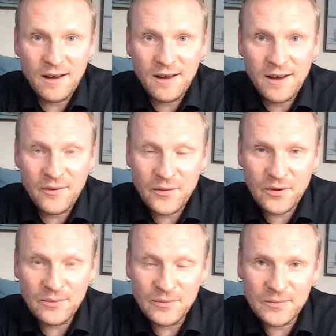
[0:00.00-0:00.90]

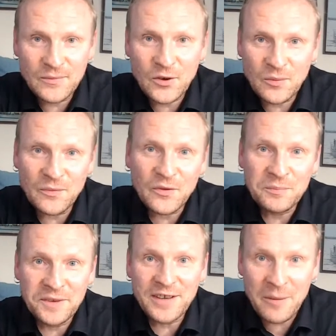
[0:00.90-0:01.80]
from
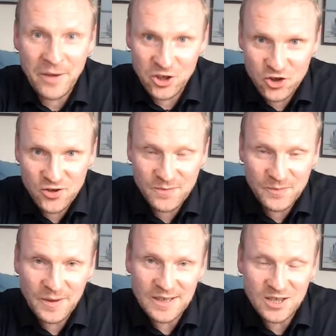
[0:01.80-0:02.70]
the damage
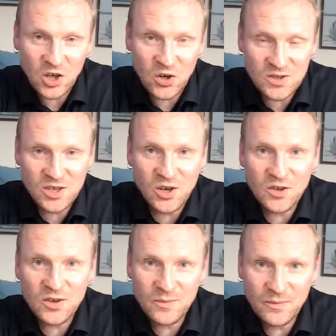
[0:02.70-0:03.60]
his lungs
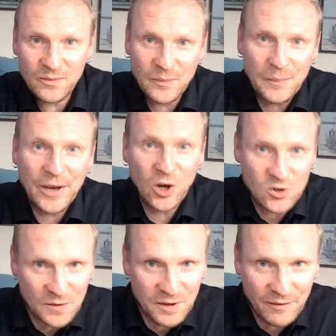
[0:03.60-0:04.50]
got because
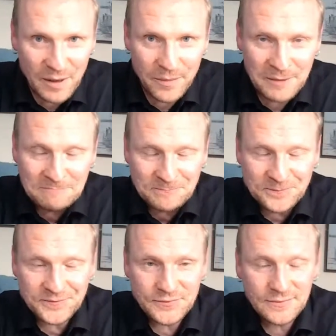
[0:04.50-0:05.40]
of the vaping.
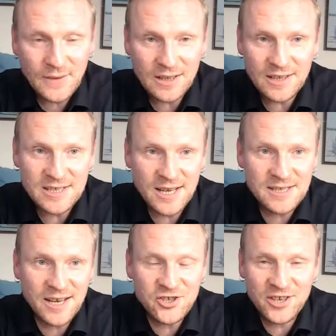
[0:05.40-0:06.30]
At least that's
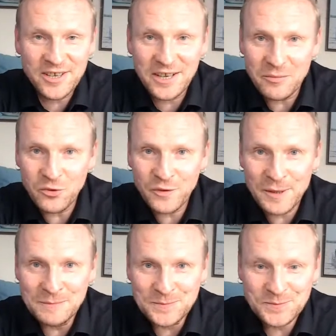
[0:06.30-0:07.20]
the agenda in the
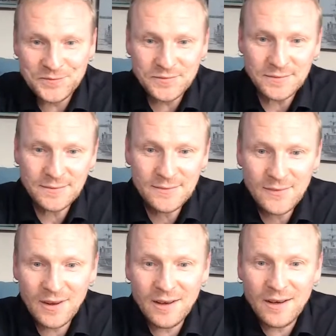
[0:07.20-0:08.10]
movie.
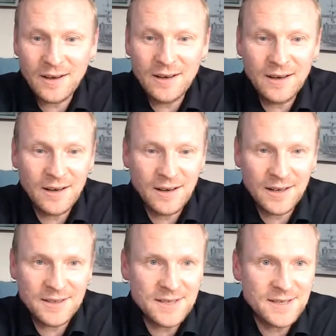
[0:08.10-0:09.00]
Yeah,
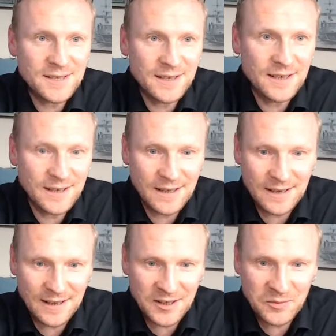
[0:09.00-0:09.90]
and
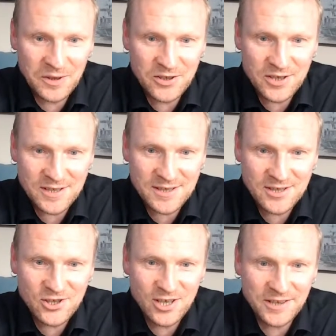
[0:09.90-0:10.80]
let me just
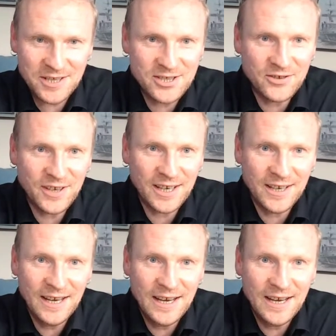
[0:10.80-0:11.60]
share the screen